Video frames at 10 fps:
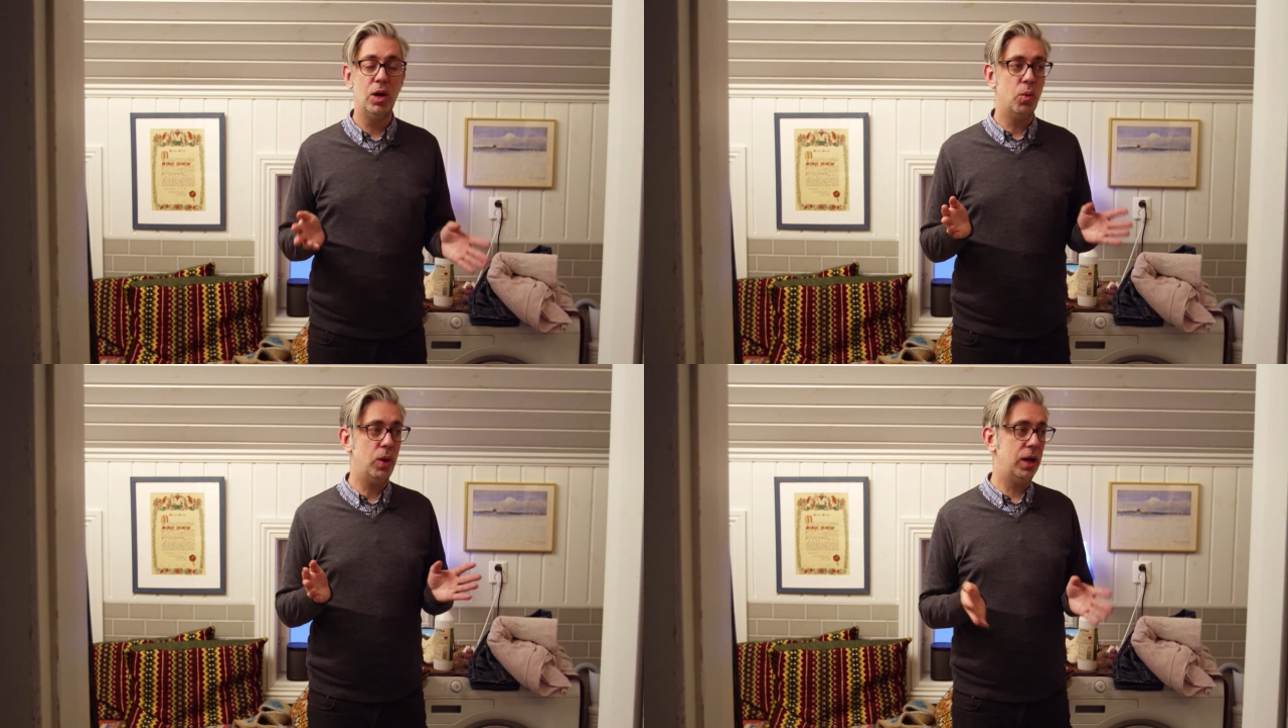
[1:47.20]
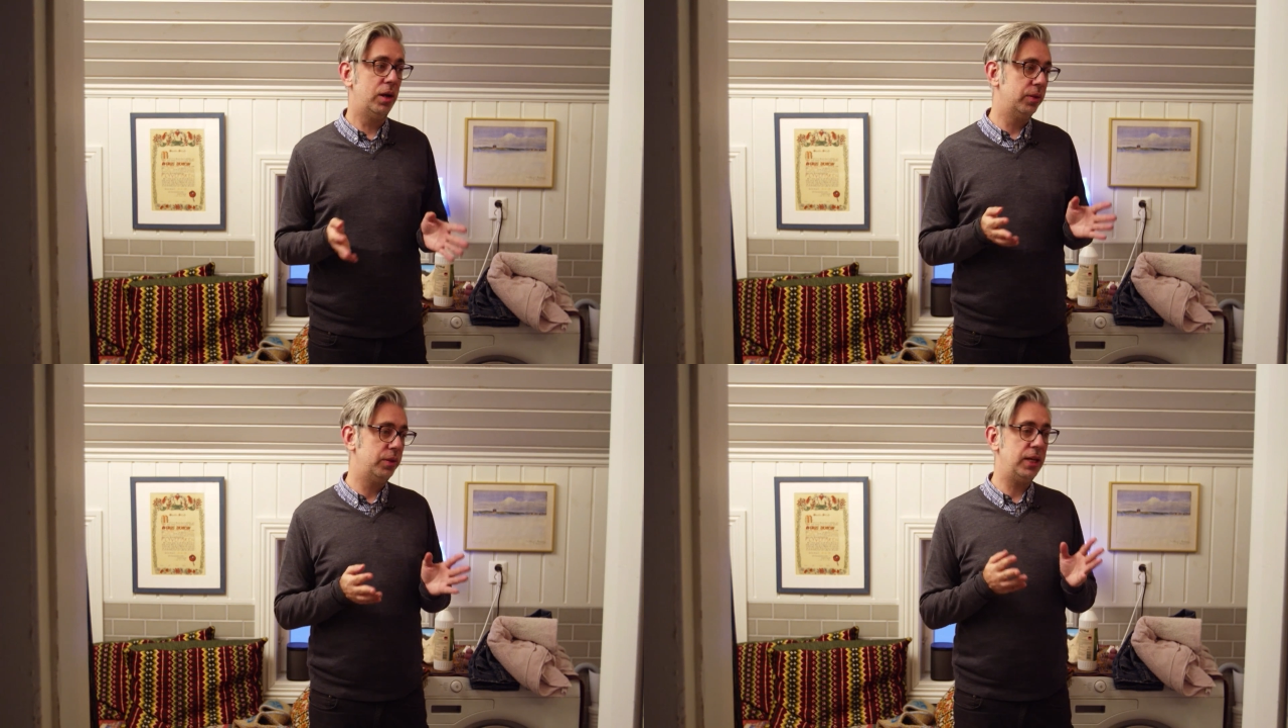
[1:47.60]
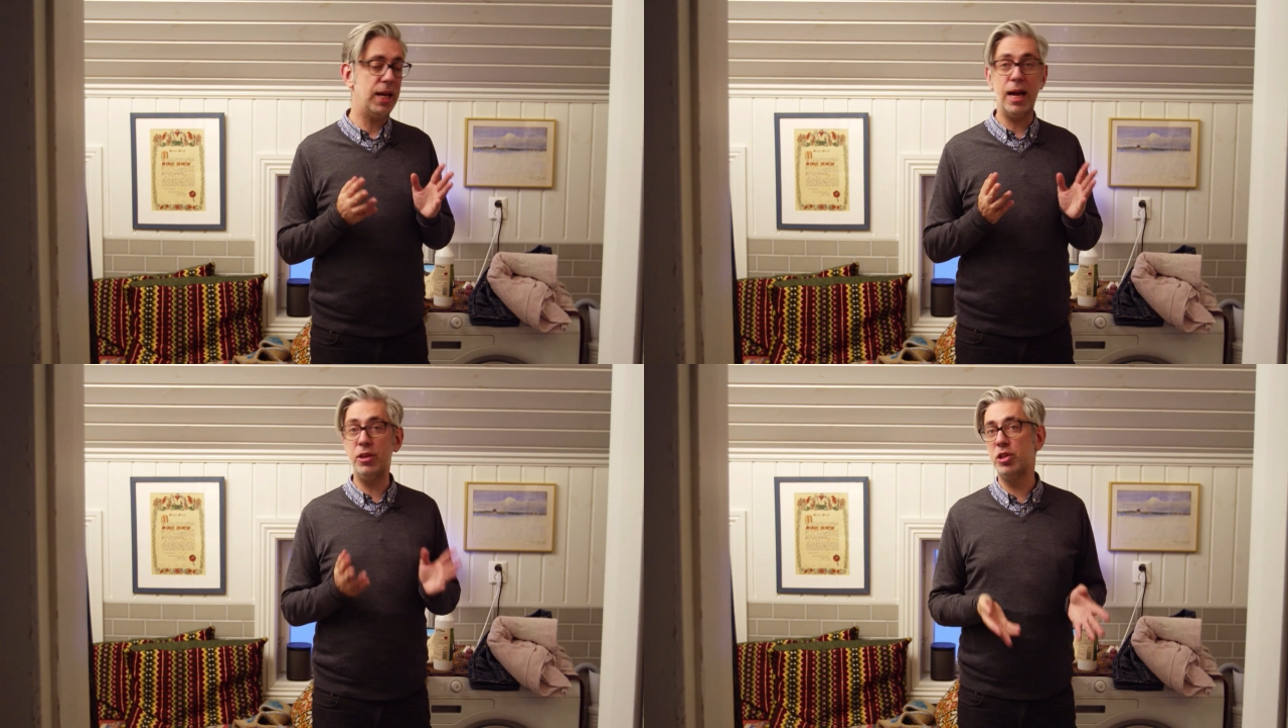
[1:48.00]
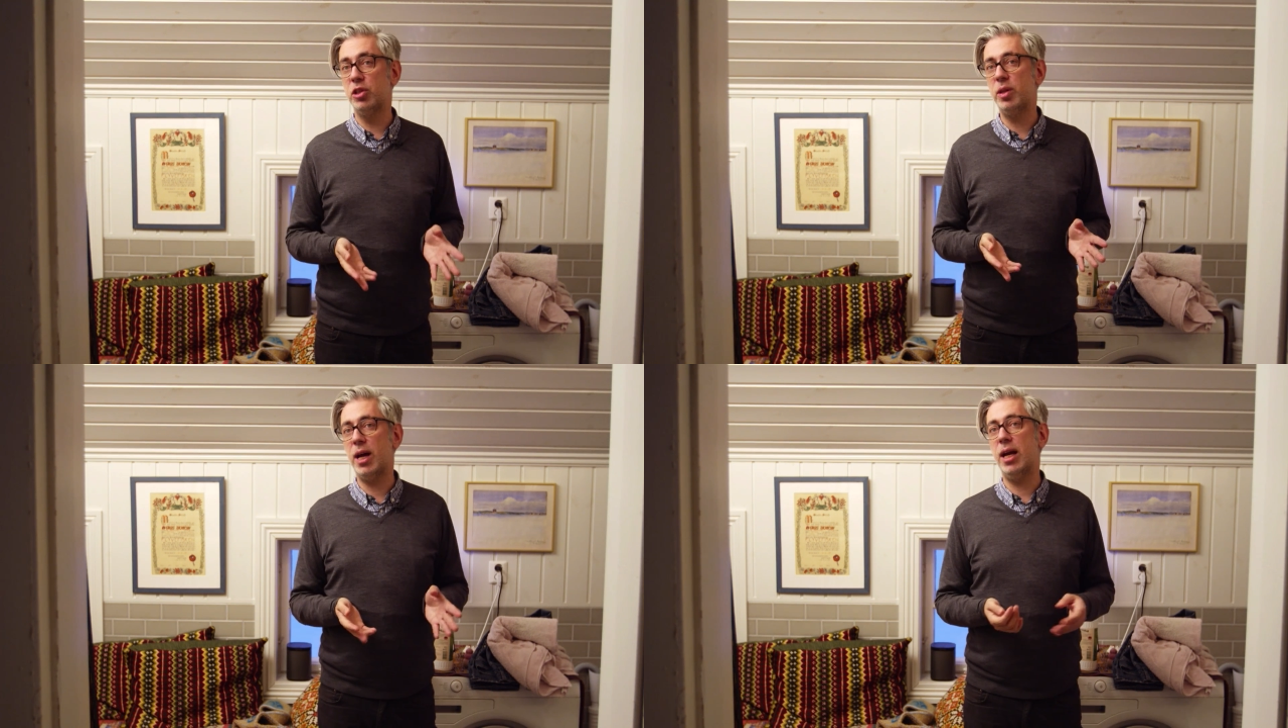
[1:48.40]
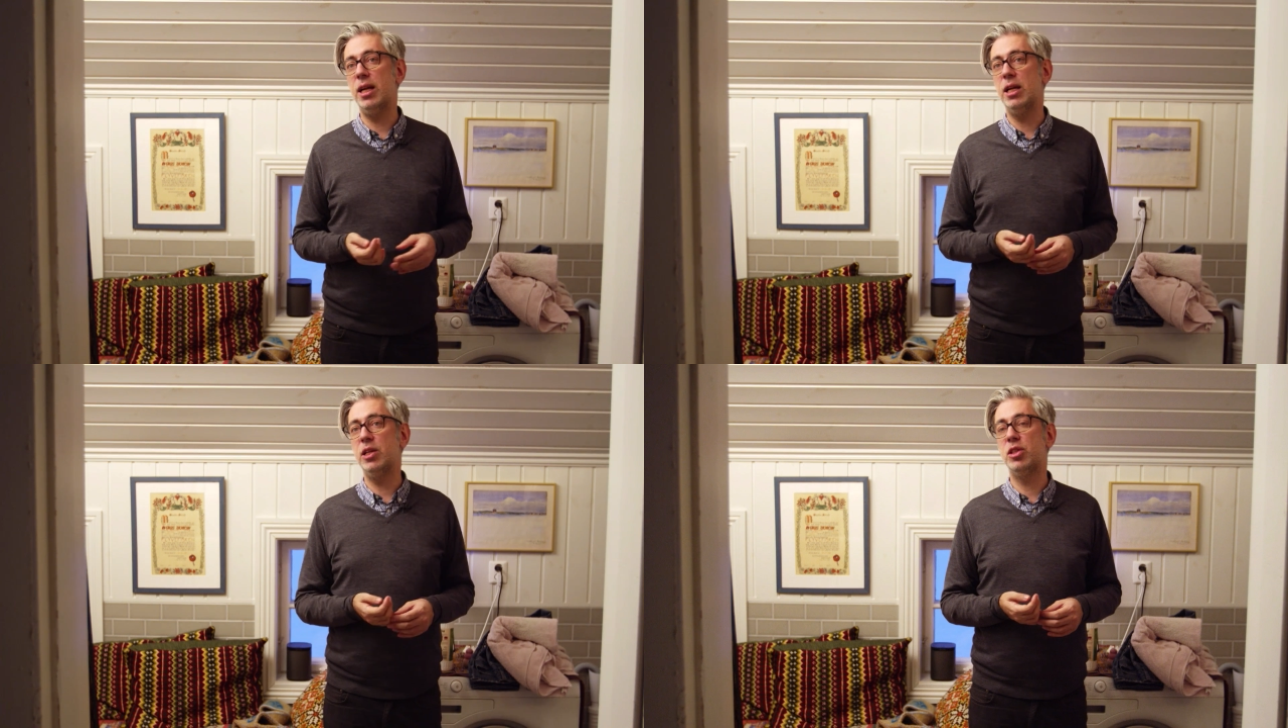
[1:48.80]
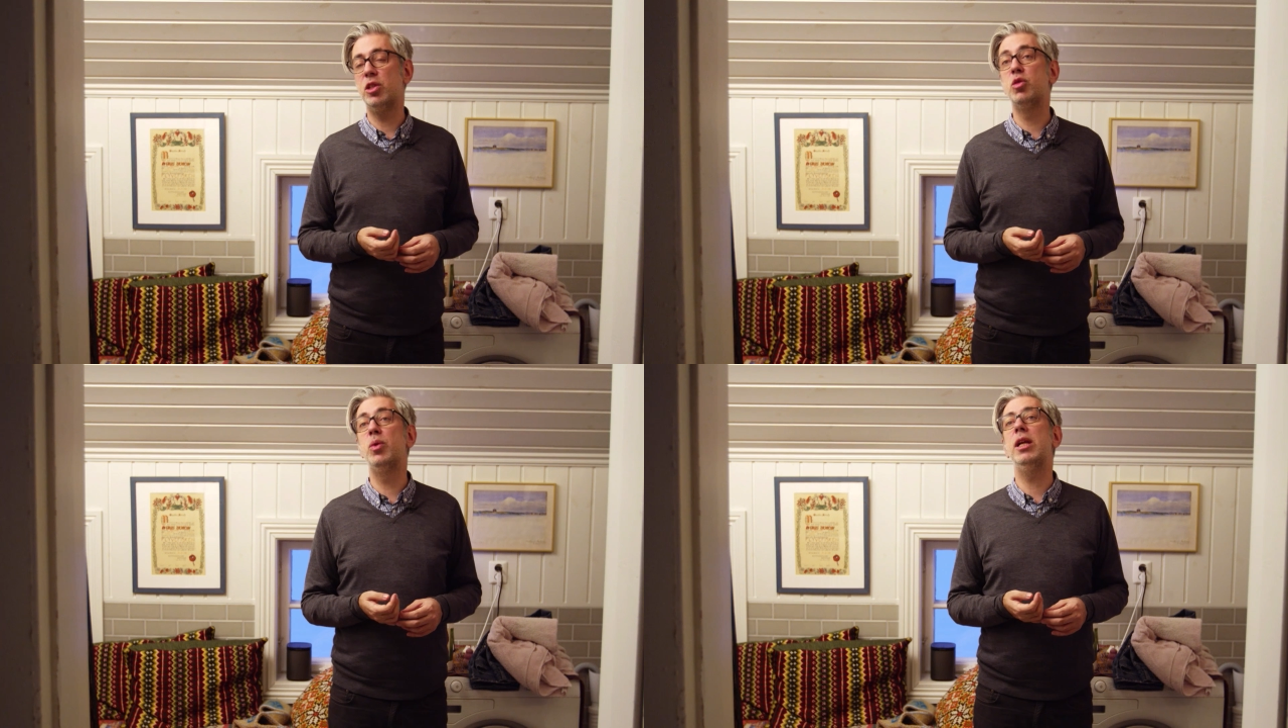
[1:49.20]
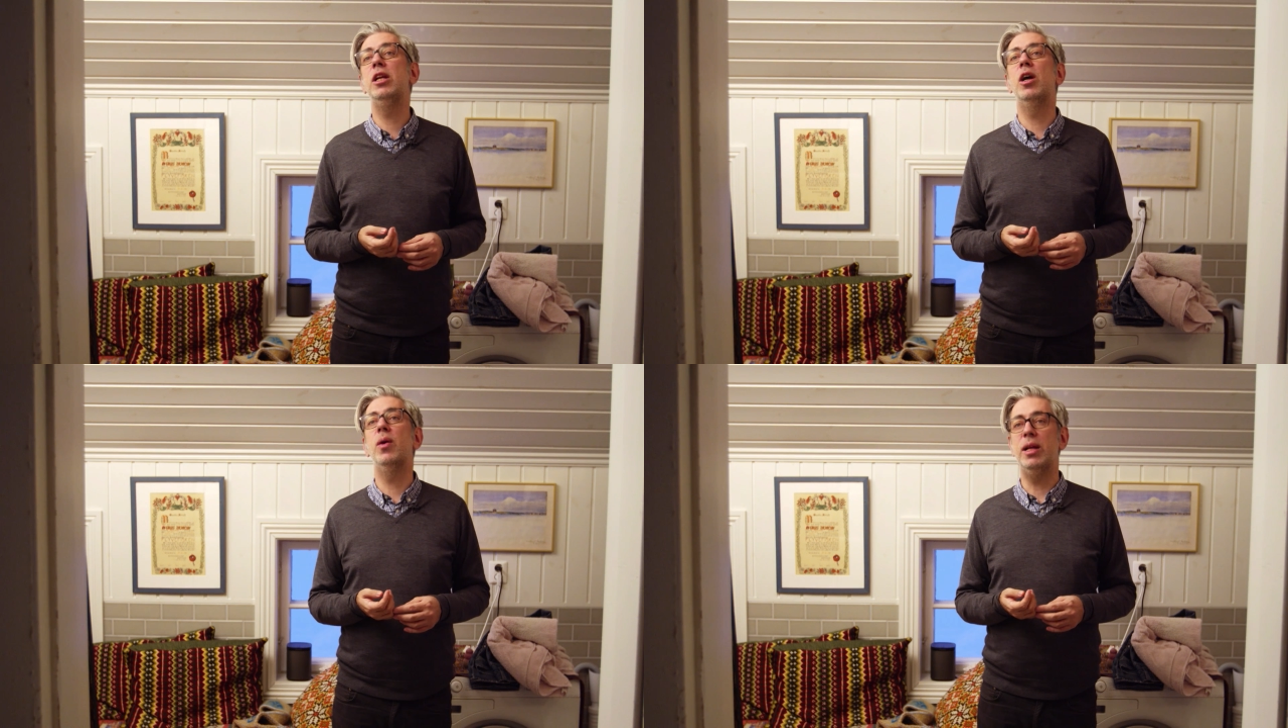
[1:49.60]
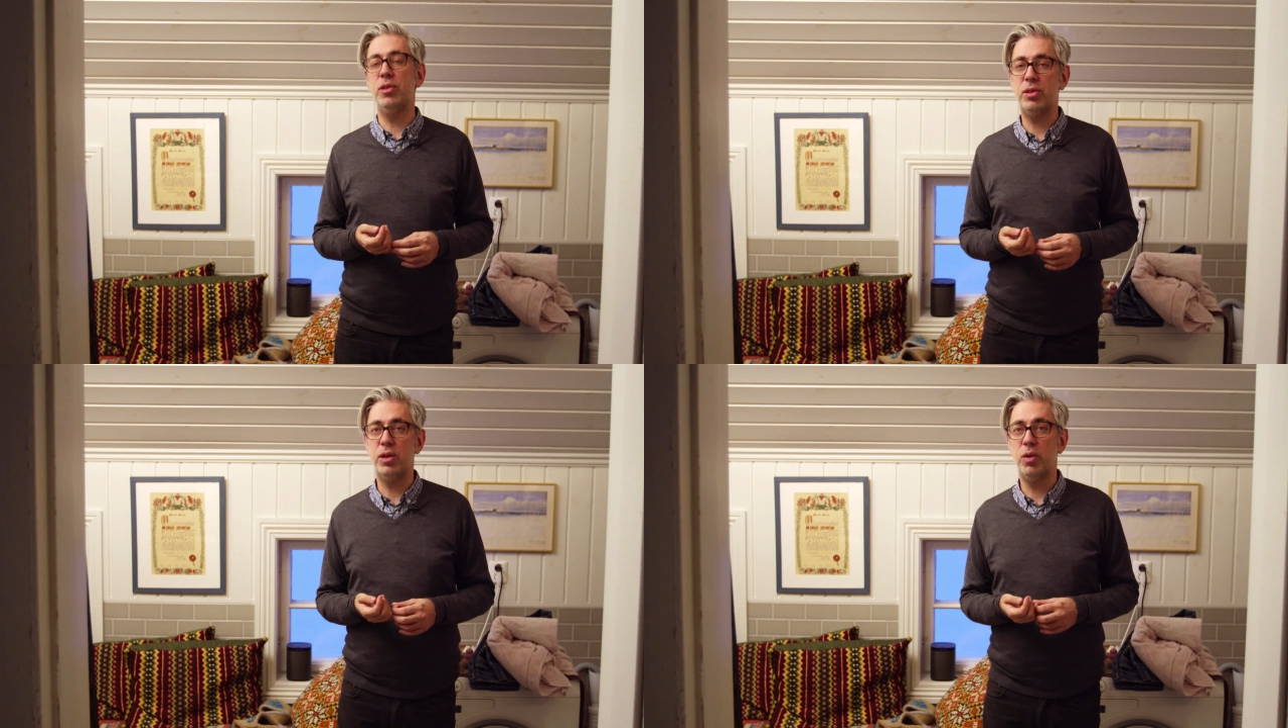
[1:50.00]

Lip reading: Well, the answer to that is there's really no answer.